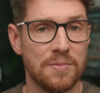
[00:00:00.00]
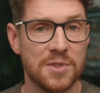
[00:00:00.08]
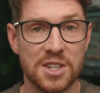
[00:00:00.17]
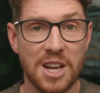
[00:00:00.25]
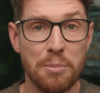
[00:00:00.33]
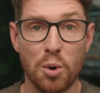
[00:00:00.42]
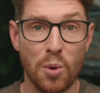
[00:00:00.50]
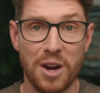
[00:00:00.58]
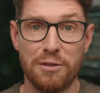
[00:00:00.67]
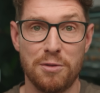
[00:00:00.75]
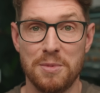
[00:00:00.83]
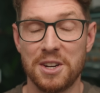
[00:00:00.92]
step away
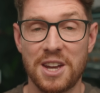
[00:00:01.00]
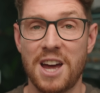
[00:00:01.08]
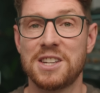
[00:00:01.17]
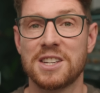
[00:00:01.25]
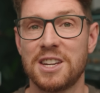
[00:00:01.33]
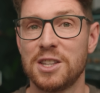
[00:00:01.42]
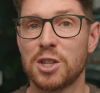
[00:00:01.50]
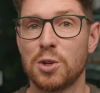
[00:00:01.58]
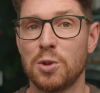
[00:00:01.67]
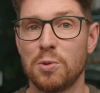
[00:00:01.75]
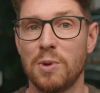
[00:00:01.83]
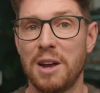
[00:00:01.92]
from the desk
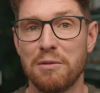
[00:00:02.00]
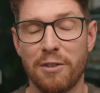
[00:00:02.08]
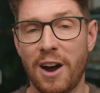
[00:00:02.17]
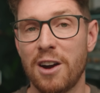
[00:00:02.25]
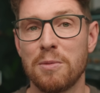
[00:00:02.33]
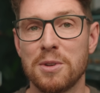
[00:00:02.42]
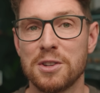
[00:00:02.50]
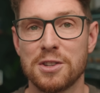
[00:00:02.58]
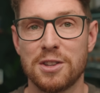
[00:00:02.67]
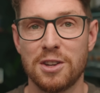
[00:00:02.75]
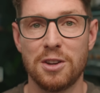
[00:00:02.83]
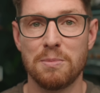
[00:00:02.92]
into environments
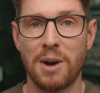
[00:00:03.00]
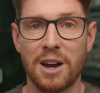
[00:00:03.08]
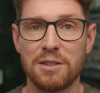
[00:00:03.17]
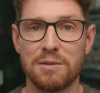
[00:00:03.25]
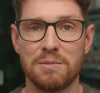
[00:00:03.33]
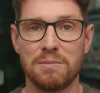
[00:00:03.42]
that you might